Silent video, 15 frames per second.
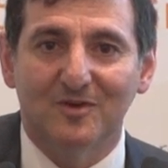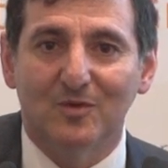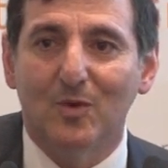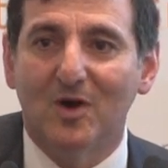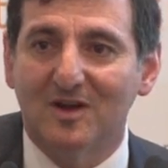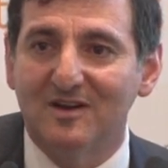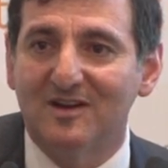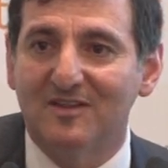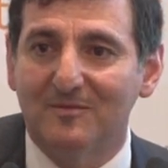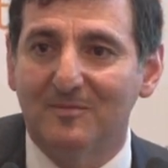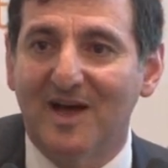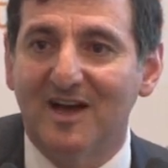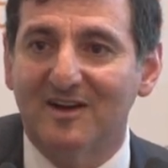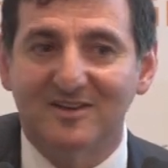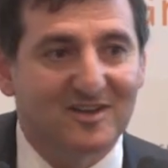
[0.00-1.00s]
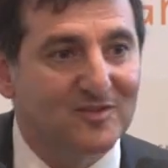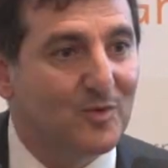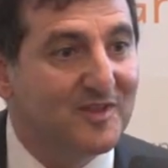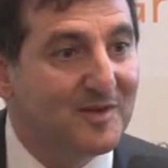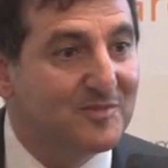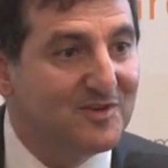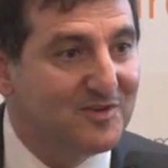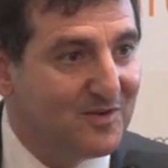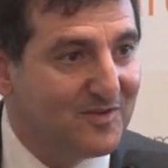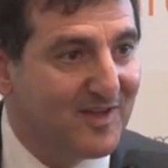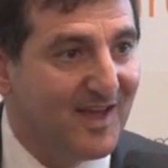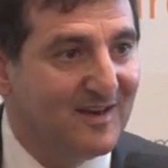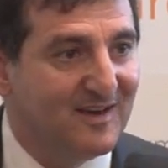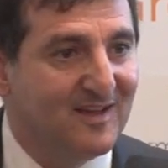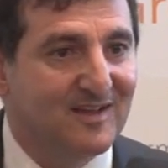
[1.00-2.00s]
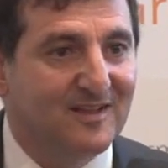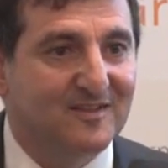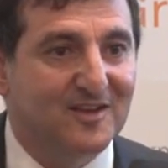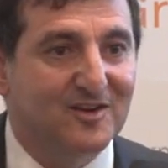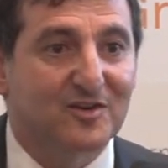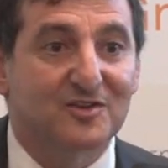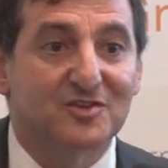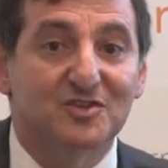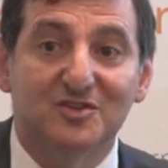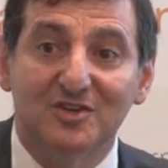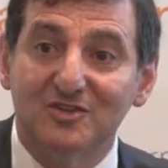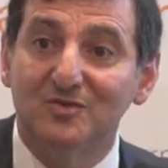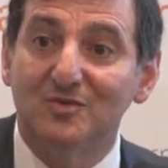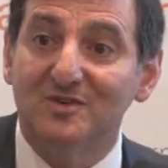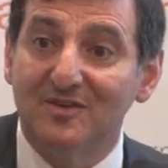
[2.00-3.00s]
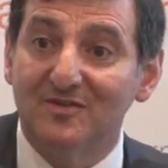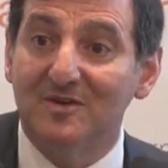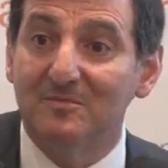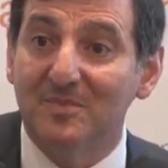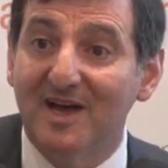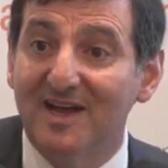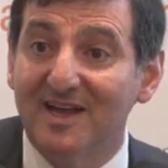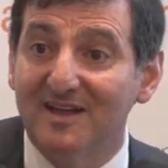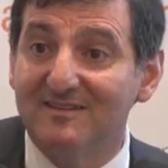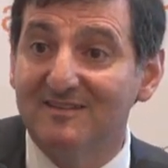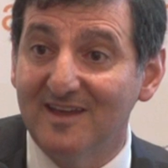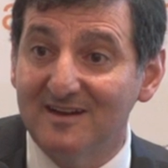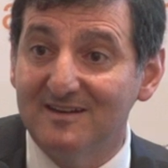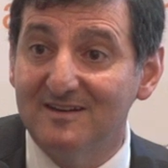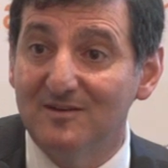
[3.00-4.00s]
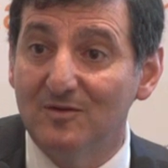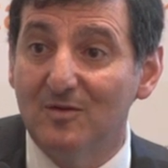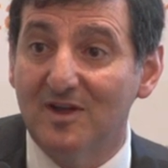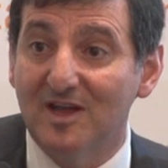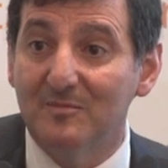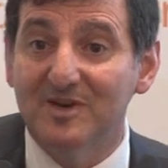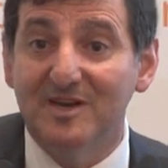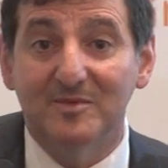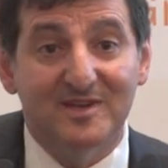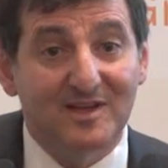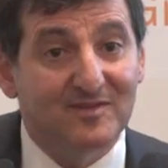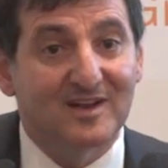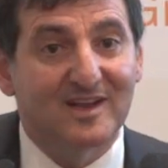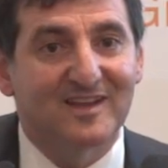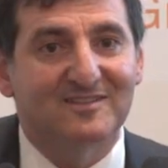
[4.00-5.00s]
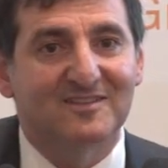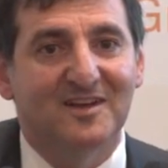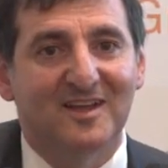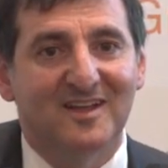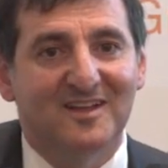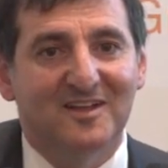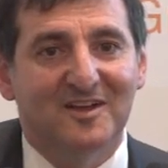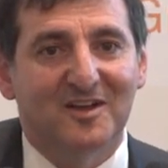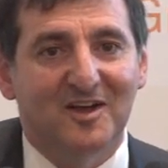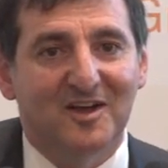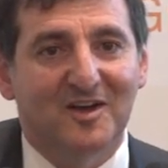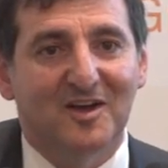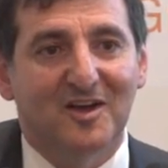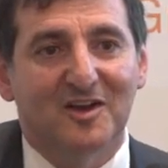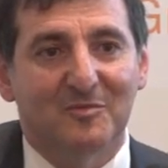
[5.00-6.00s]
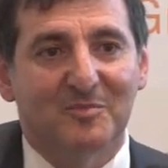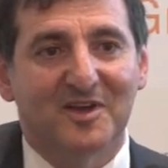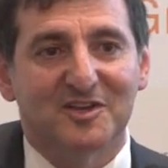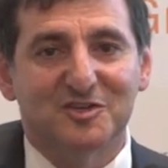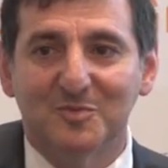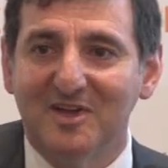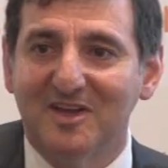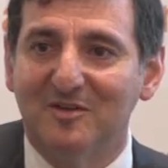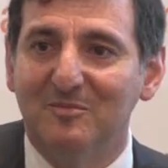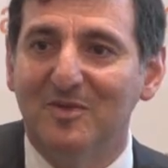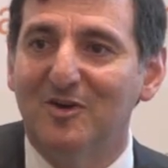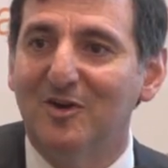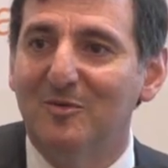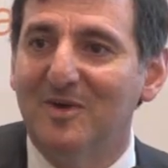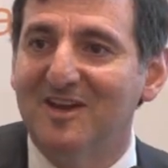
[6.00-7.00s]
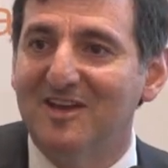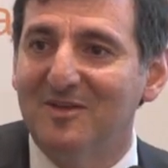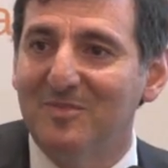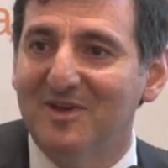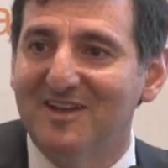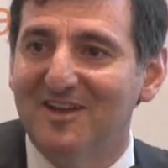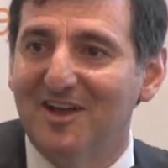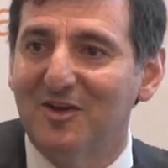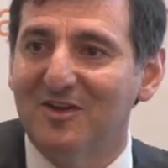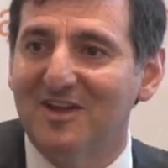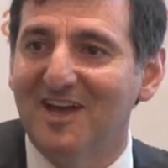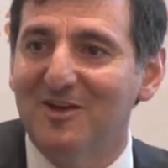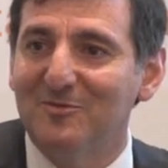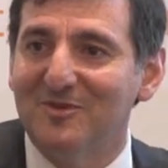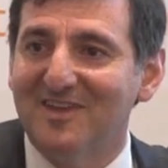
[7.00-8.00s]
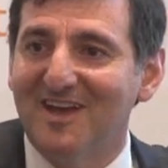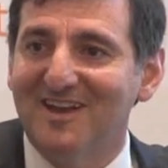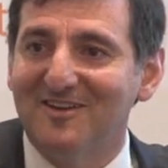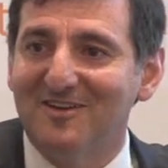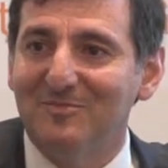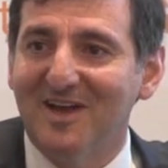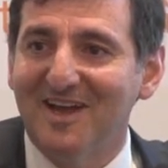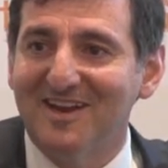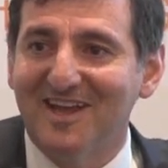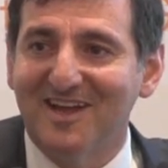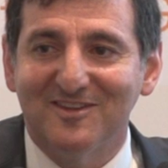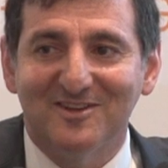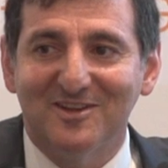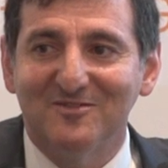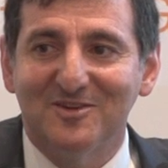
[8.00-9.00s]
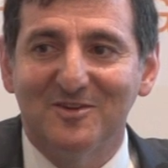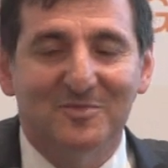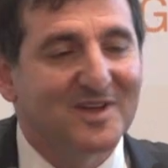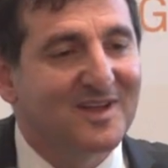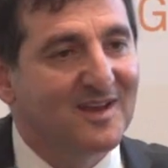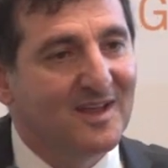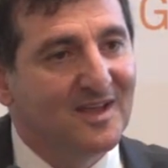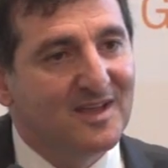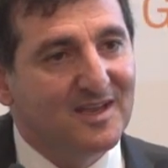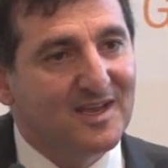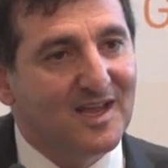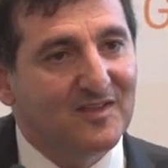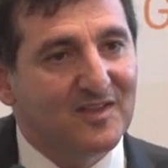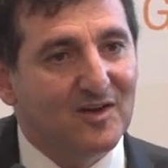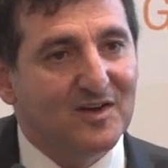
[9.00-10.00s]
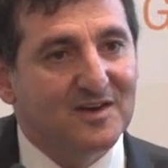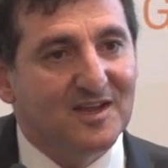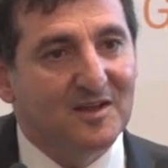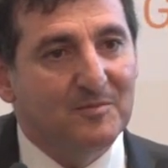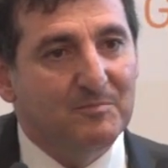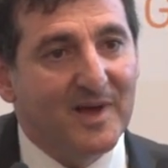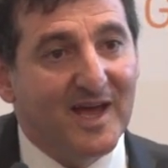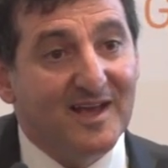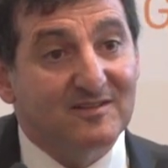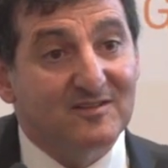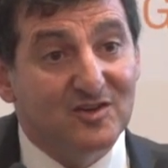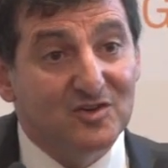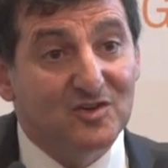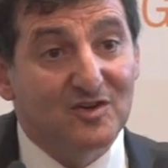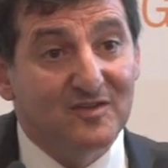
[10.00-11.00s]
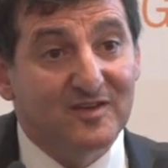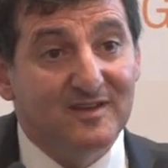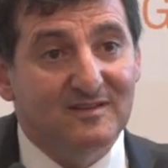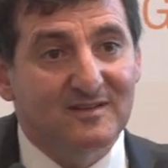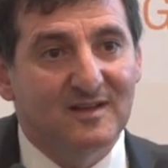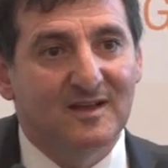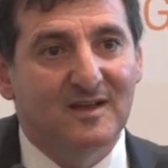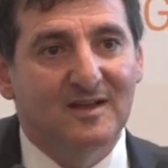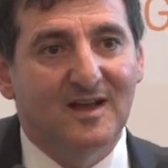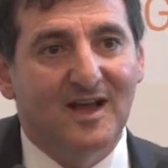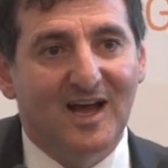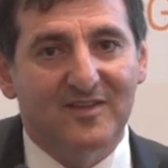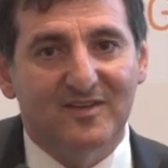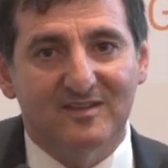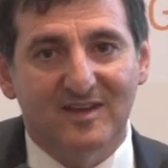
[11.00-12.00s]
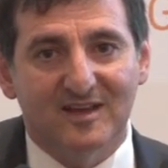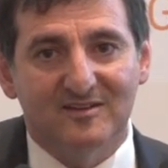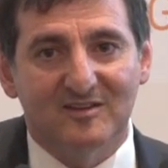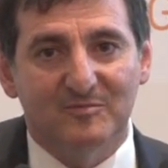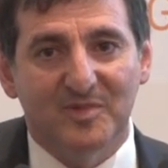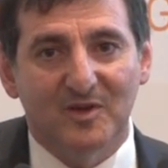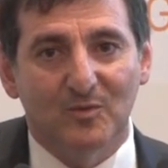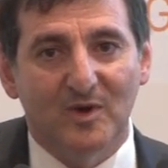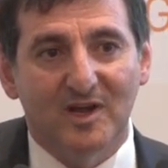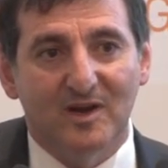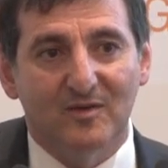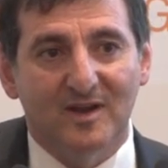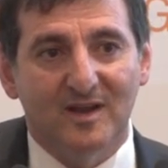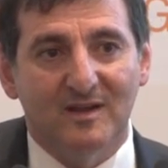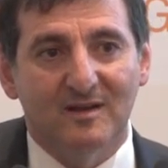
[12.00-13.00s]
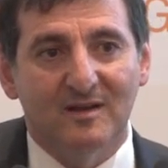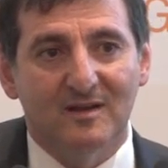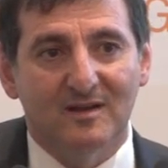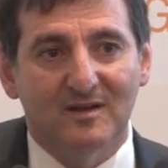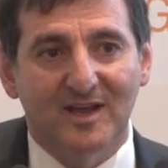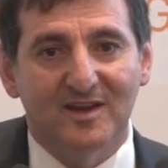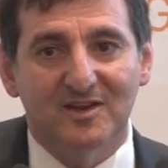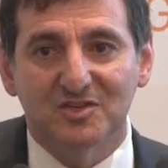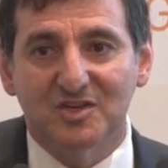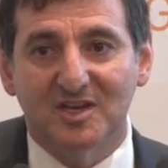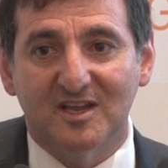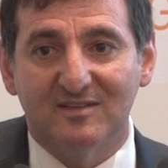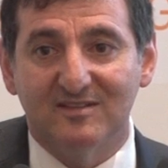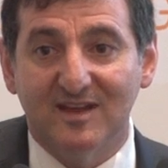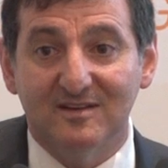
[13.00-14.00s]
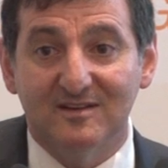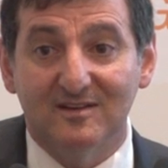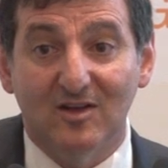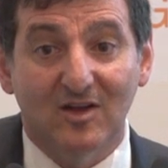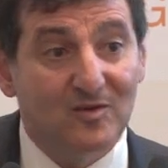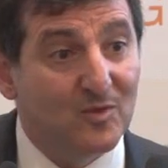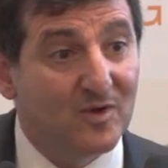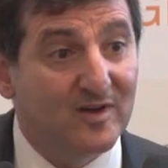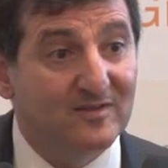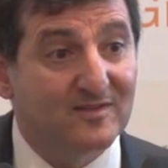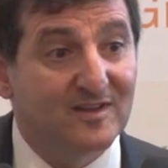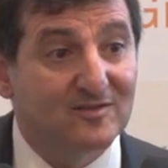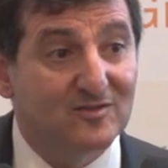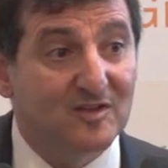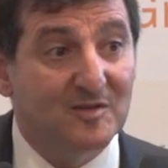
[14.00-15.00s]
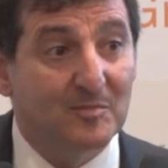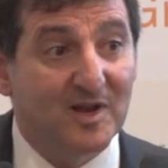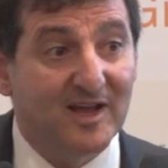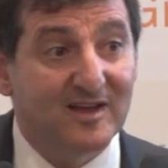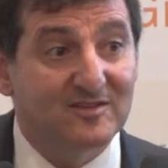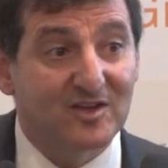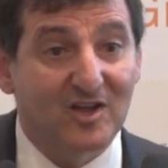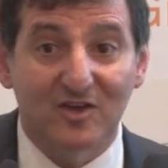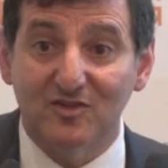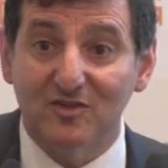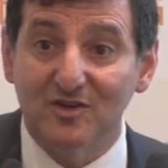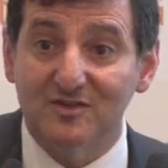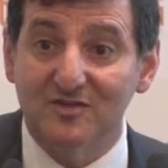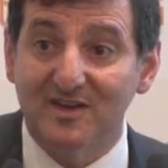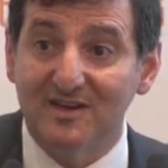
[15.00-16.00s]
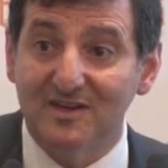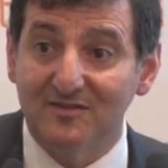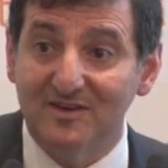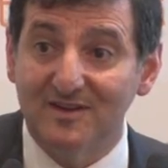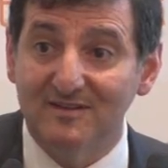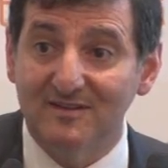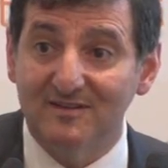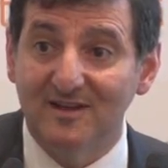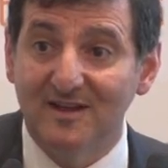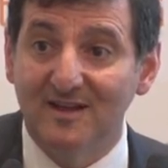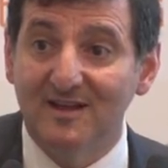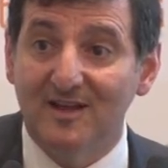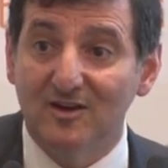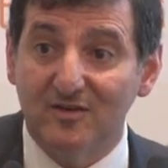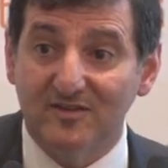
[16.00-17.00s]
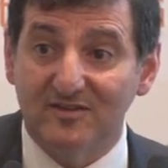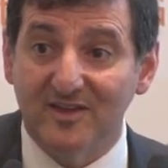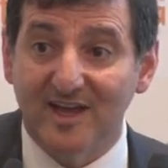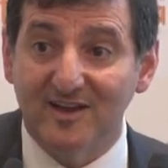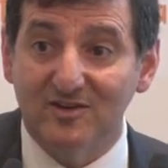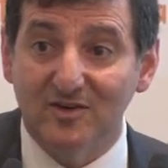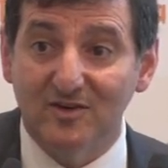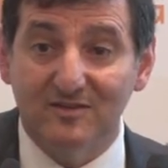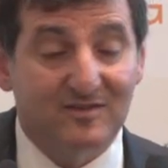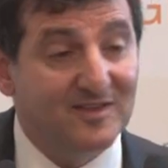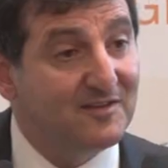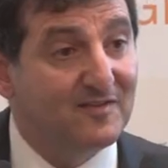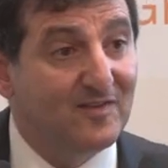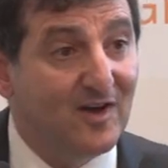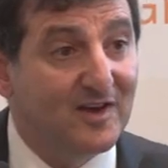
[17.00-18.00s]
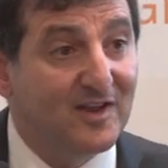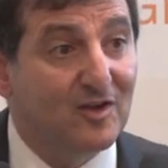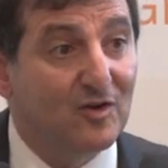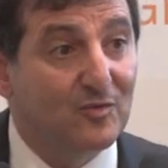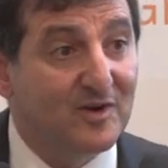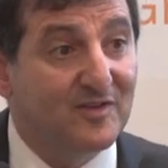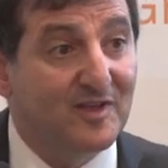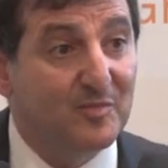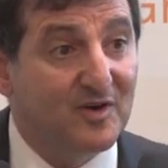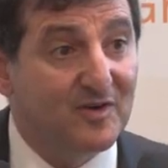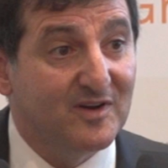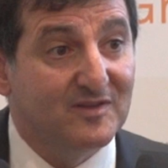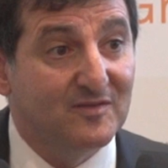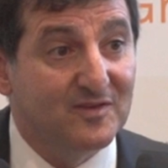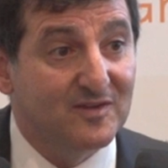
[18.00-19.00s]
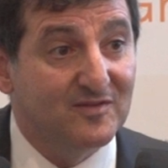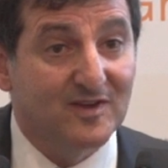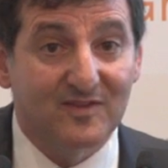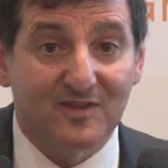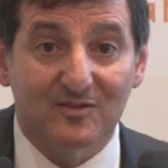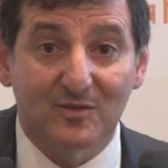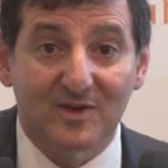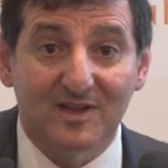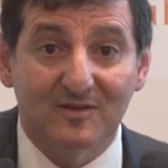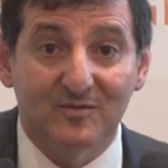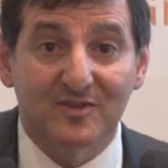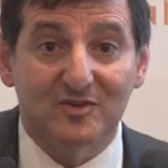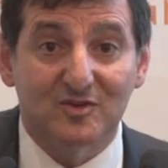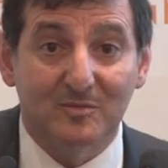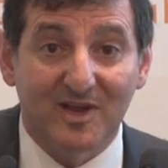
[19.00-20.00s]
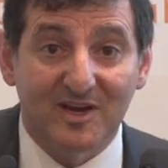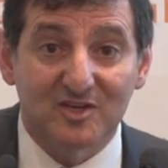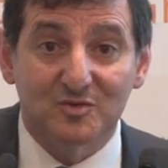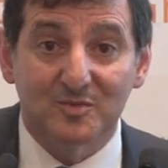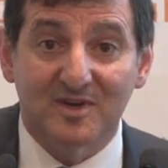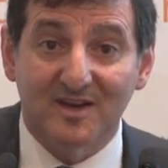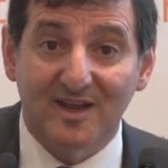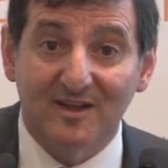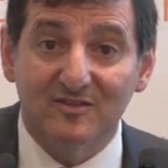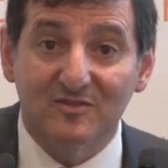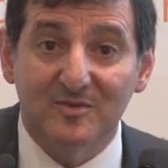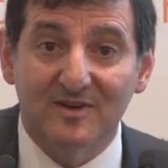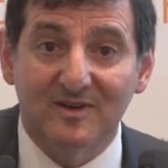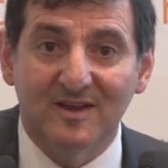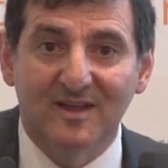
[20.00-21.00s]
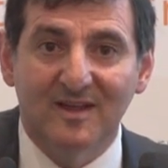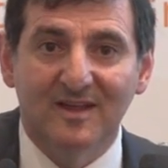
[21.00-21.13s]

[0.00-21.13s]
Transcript: Quite clearly, the market doesn't want them to do that. They're not a traditional dividend payer sector or company, but nevertheless, only BHP can borrow money and be okay with that and pay it out in the dividend. But you get the idea. Banks can do this. Other sectors, be wary. Energy sector, likewise, it's not the place to go and search for your dividends. Look at Santos. They finally got rid of their progressive dividend this week with a new management announcement.